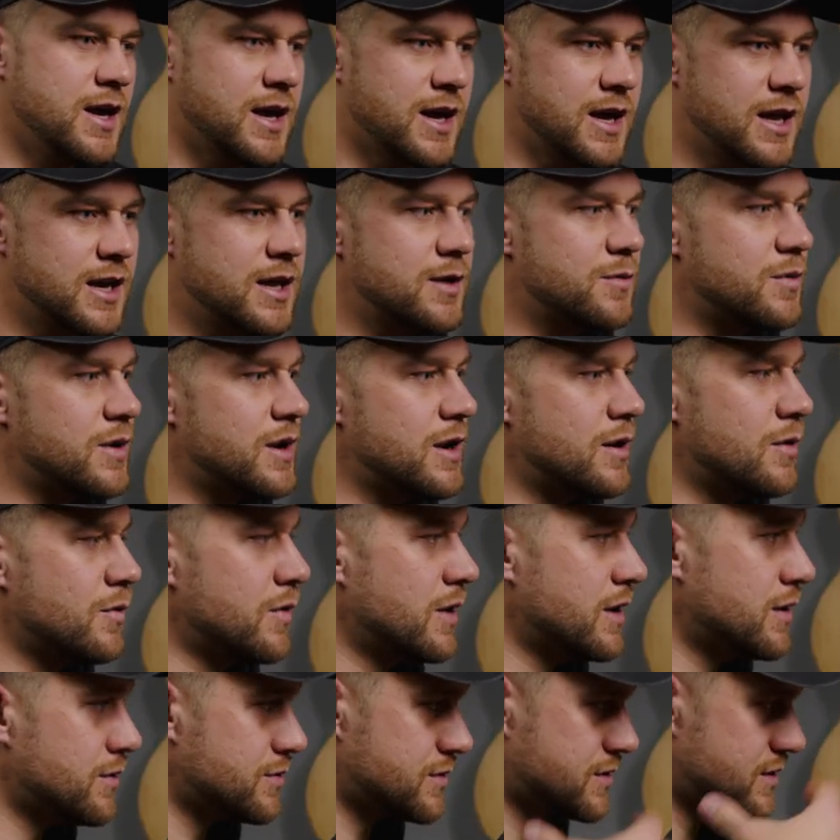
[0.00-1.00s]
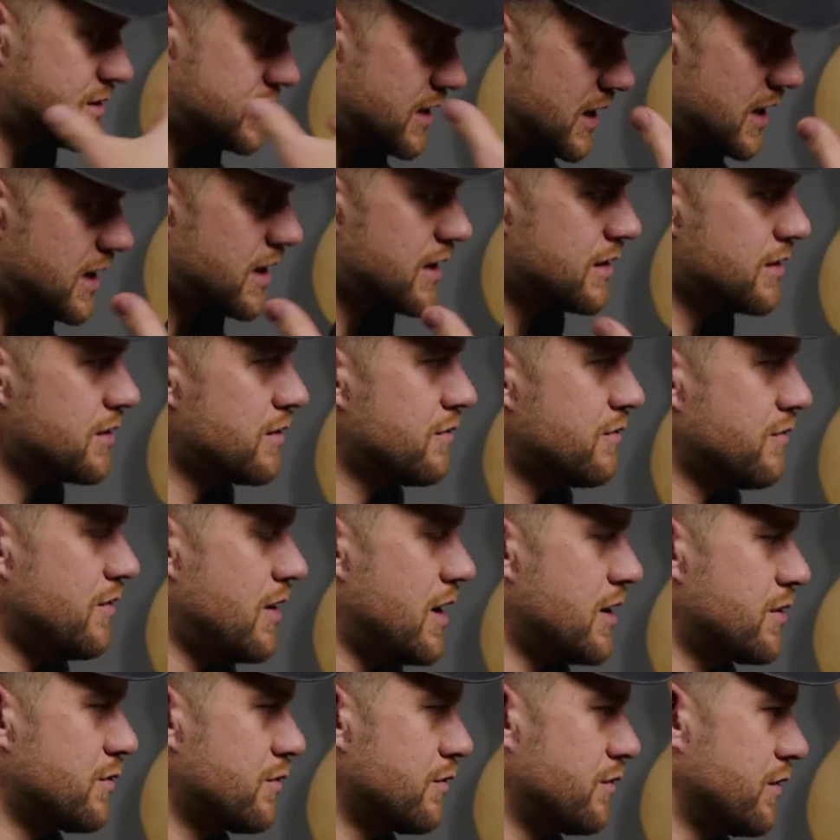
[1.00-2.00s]
anywhere where you're seeing the
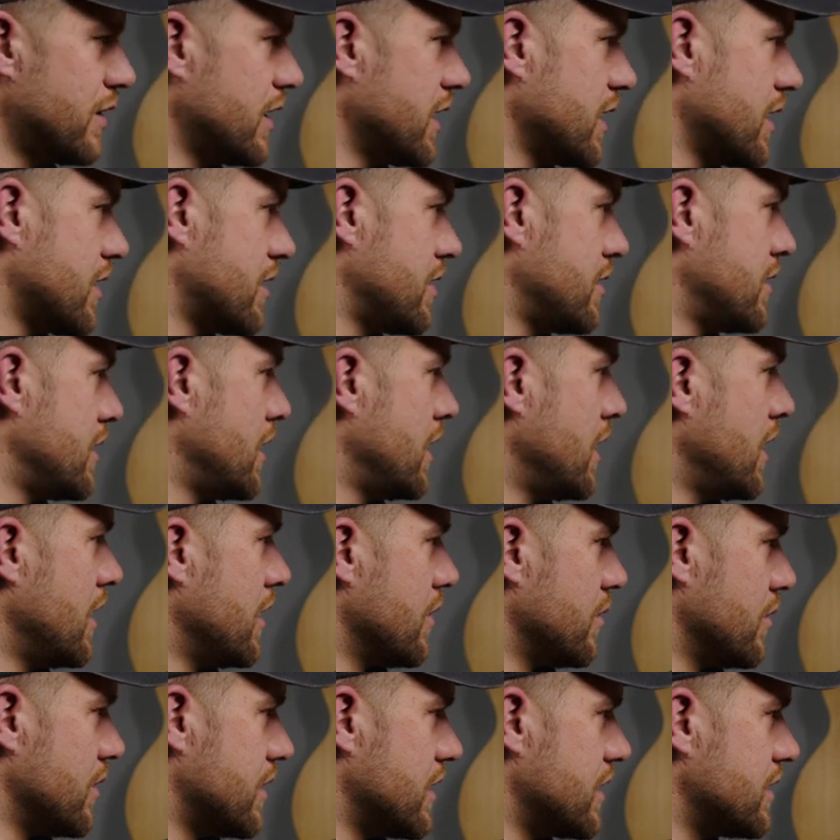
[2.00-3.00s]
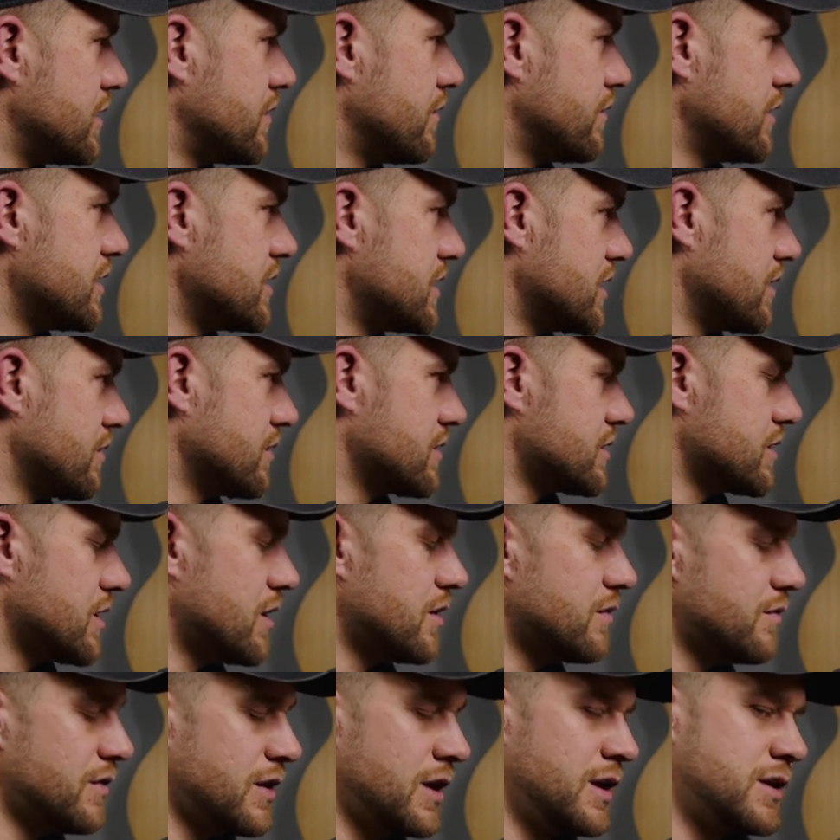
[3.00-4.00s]
final video within DaVinci
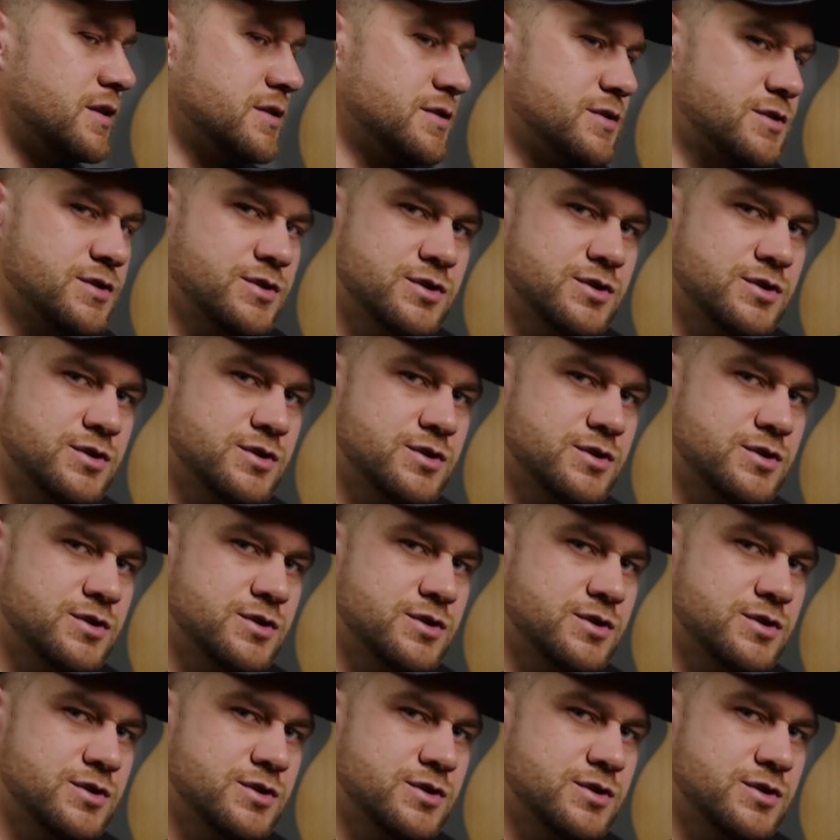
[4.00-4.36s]
Resolve. It is